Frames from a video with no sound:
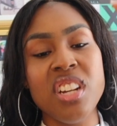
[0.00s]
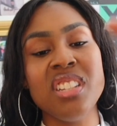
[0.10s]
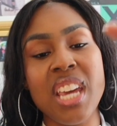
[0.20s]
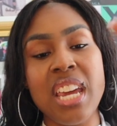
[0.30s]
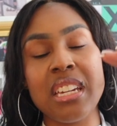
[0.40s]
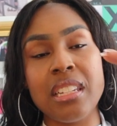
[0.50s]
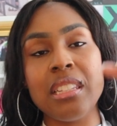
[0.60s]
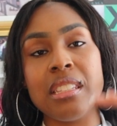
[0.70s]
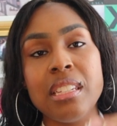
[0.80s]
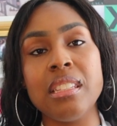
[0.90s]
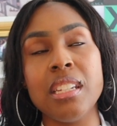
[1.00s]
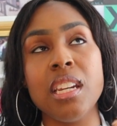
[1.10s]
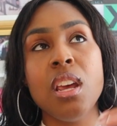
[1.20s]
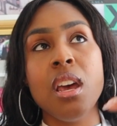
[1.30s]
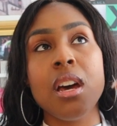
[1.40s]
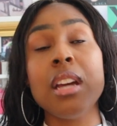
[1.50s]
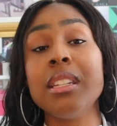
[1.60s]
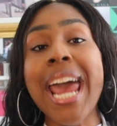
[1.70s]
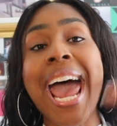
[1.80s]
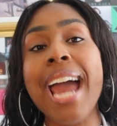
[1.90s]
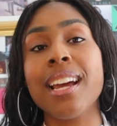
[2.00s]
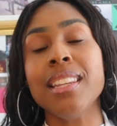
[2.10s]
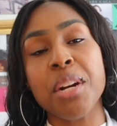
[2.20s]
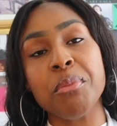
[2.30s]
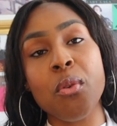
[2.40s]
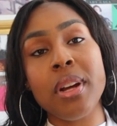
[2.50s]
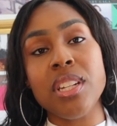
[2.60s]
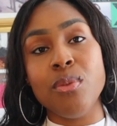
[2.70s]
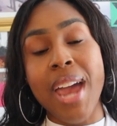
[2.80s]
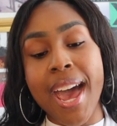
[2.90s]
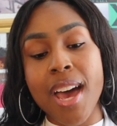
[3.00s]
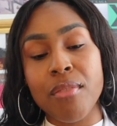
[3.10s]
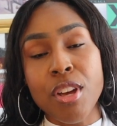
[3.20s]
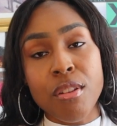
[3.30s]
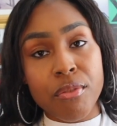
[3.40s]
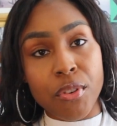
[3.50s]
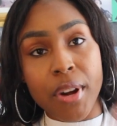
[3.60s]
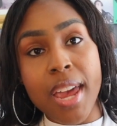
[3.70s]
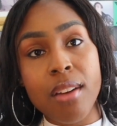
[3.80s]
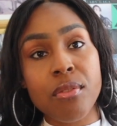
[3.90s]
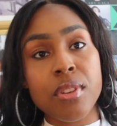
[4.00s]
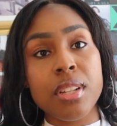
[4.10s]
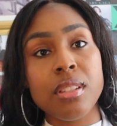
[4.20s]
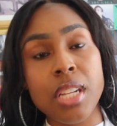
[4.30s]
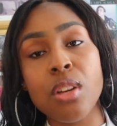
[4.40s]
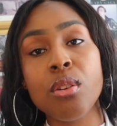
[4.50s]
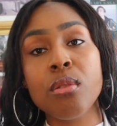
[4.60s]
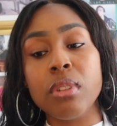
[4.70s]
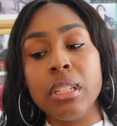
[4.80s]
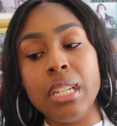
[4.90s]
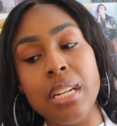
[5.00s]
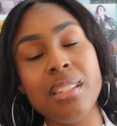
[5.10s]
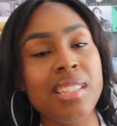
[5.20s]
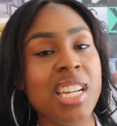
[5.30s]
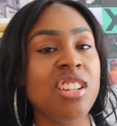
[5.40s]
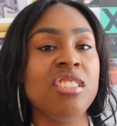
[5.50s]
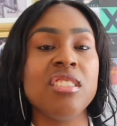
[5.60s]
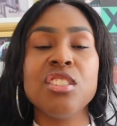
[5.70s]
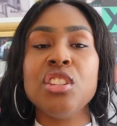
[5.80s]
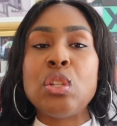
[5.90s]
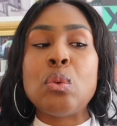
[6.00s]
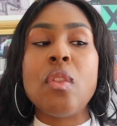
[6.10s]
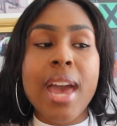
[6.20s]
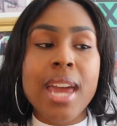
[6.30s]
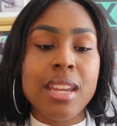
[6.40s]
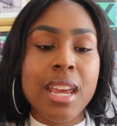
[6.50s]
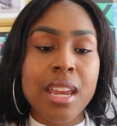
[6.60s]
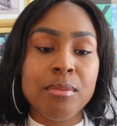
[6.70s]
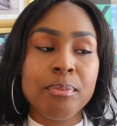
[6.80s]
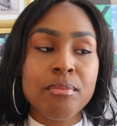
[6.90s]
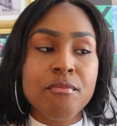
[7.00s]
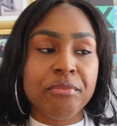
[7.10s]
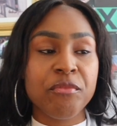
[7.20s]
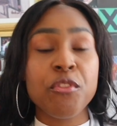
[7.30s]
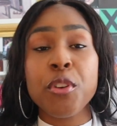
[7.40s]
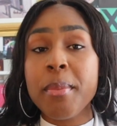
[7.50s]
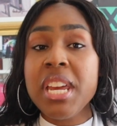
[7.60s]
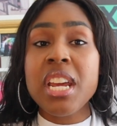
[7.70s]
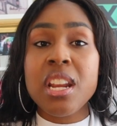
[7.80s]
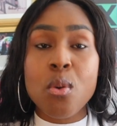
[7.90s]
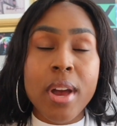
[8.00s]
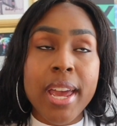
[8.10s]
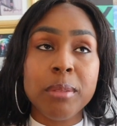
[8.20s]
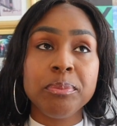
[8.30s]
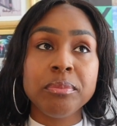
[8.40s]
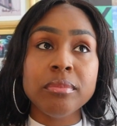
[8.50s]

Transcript: is a consistent attack that I'm going to have for every single release? And you just do that. And for me anyway,